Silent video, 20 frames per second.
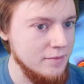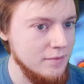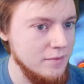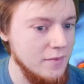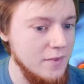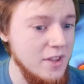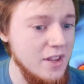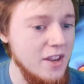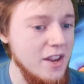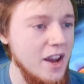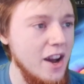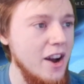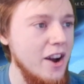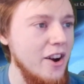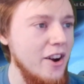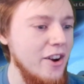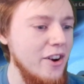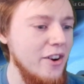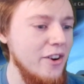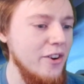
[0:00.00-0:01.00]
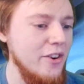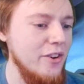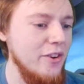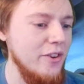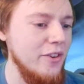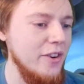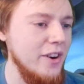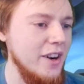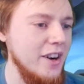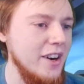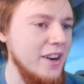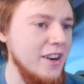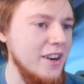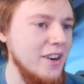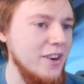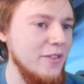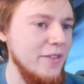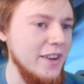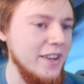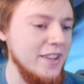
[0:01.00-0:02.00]
No!
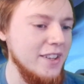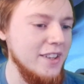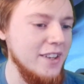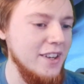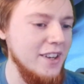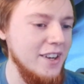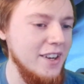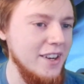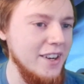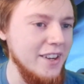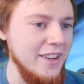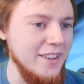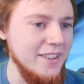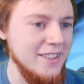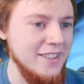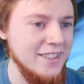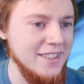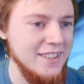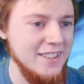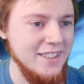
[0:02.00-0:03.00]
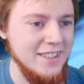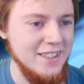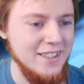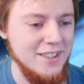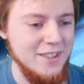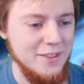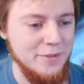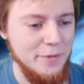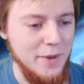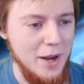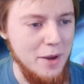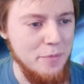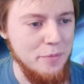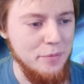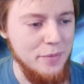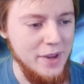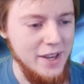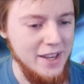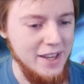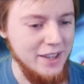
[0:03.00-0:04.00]
Oh my god. My
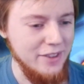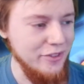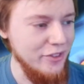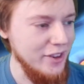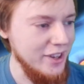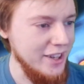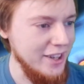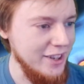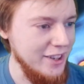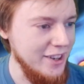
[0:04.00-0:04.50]
big freaking